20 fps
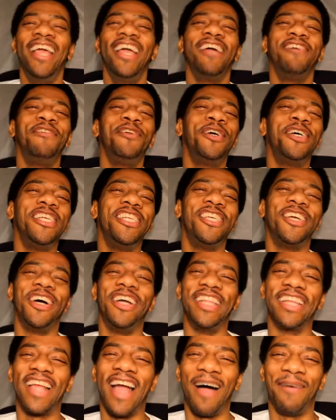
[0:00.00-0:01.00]
If you're
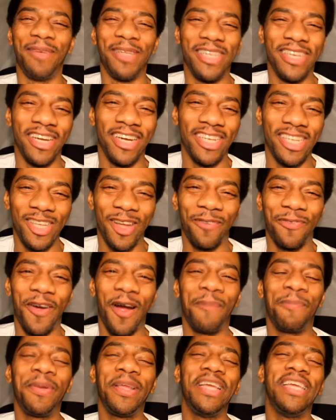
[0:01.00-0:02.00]
enjoying the commentary so
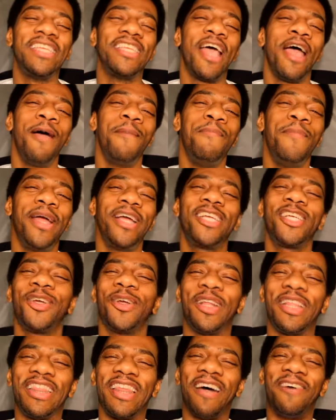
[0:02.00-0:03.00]
far, please make
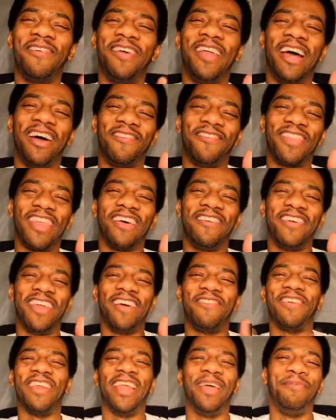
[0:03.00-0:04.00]
sure to thumb it up,
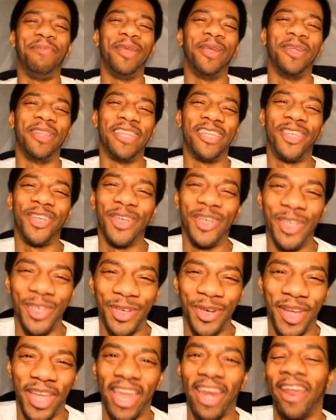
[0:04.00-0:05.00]
and let me know that you're
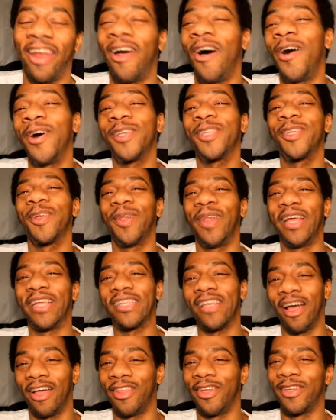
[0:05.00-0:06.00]
enjoying it. And also
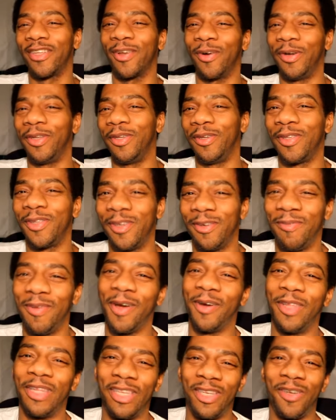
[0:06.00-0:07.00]
let others on YouTube
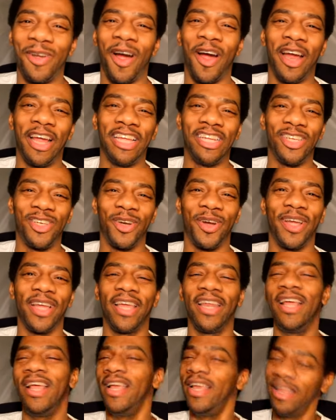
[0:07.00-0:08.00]
know that you are enjoying
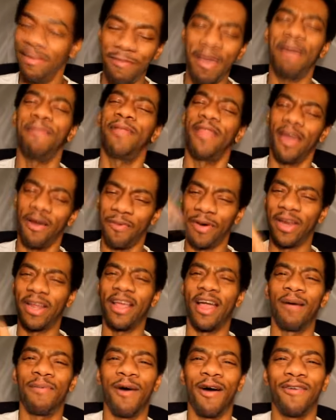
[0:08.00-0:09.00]
it. And maybe they'll want to
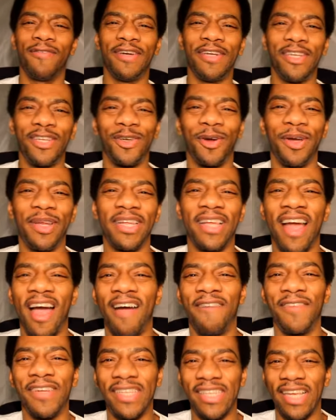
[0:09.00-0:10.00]
come over and join the
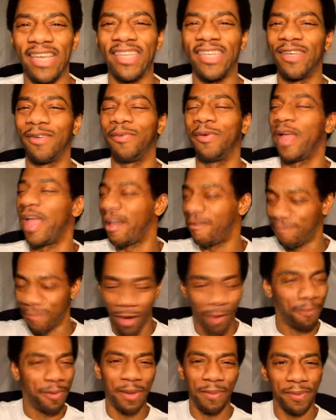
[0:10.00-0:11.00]
conversation, and we have
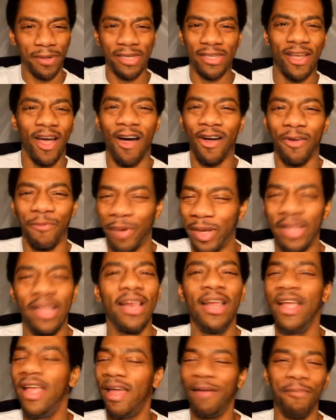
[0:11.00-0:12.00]
more people to talk
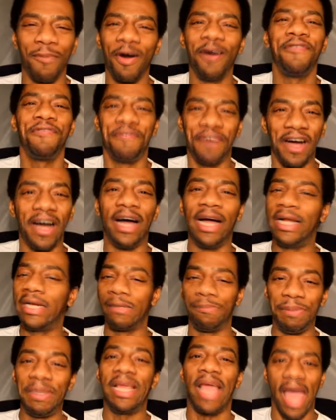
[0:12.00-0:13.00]
with and more fun
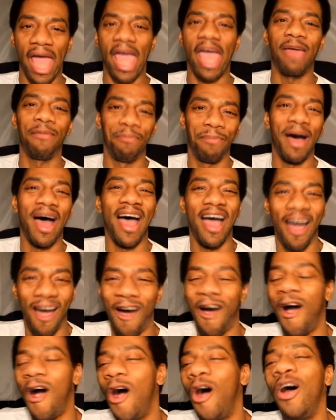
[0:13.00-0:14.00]
to be had by
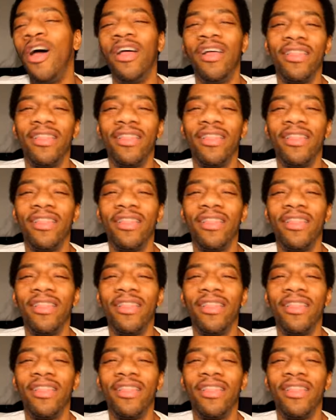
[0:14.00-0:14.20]
all.